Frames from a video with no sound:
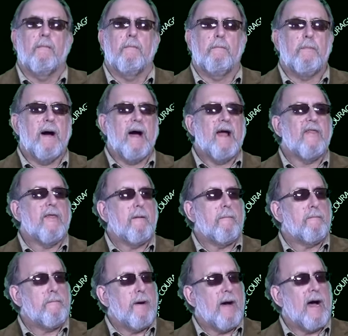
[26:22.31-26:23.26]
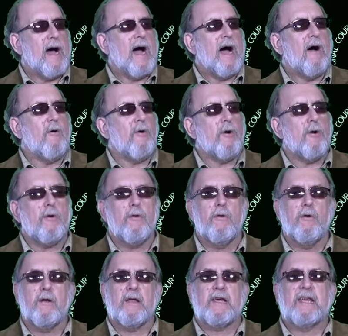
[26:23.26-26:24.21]
by the power
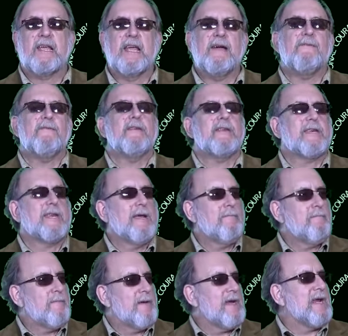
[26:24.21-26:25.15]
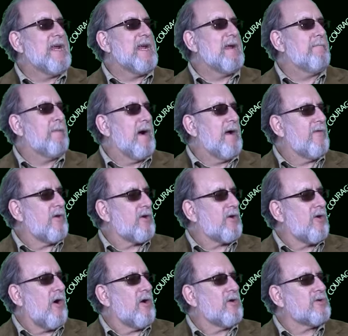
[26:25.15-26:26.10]
given to me by the
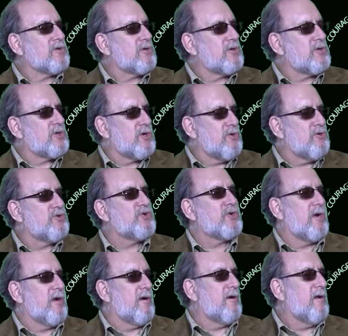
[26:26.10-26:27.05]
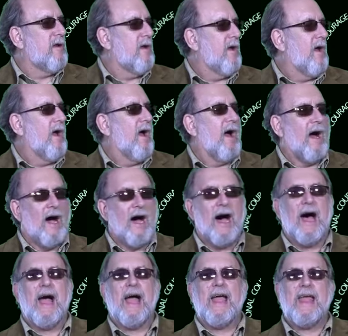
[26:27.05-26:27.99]
Constitution,
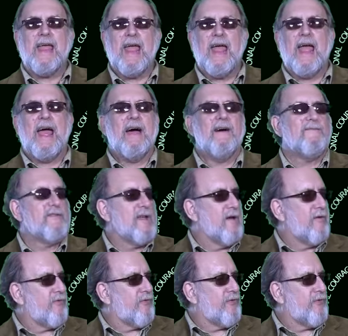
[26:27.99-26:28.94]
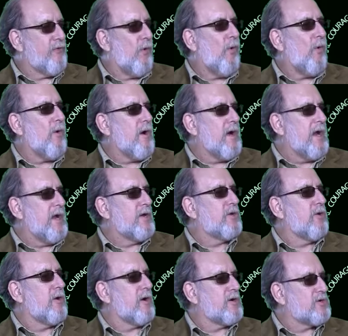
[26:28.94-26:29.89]
I have the authority
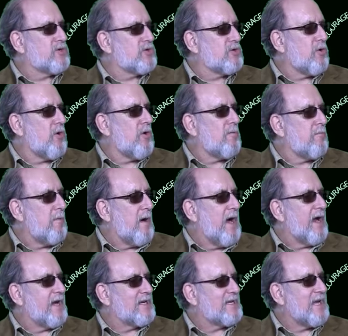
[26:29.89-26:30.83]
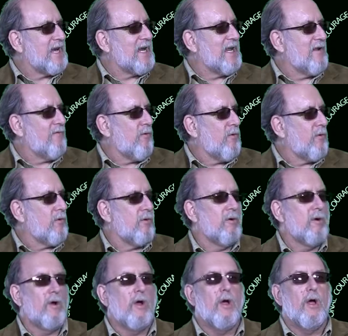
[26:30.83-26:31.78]
to exert my executive order.
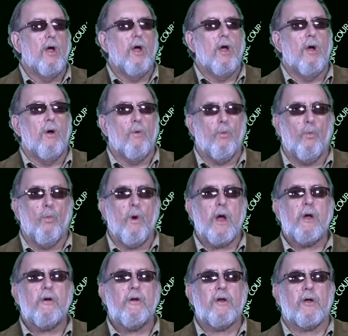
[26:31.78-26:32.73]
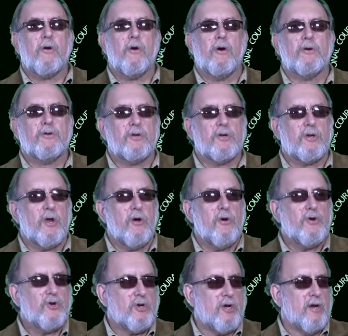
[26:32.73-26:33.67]
Where in the
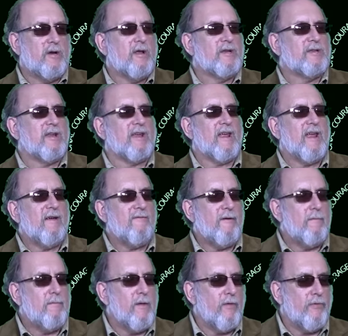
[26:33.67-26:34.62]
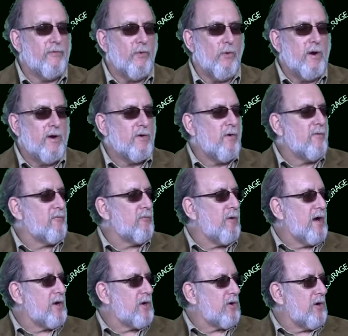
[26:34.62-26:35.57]
Constitution does it give him the authority to
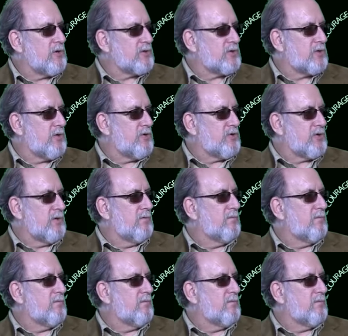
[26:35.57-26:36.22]
override the Constitution?